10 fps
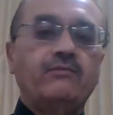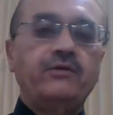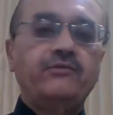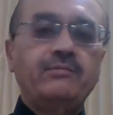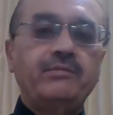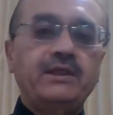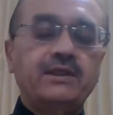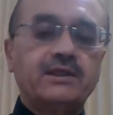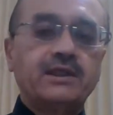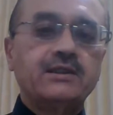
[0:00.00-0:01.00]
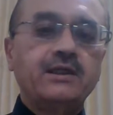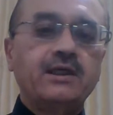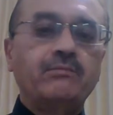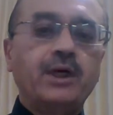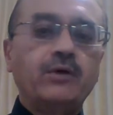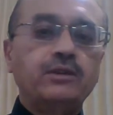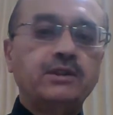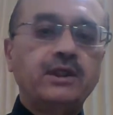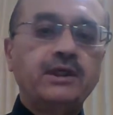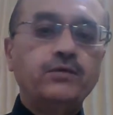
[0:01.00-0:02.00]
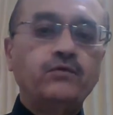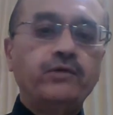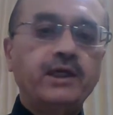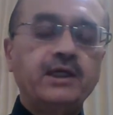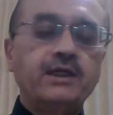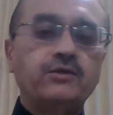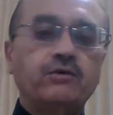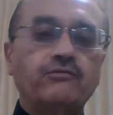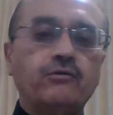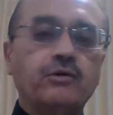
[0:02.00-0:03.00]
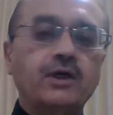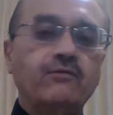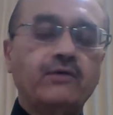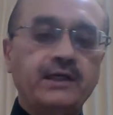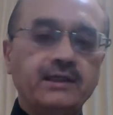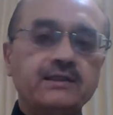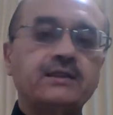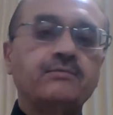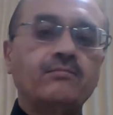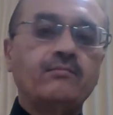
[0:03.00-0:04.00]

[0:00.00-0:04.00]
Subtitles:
we will be discussing about the new variant of coronavirus,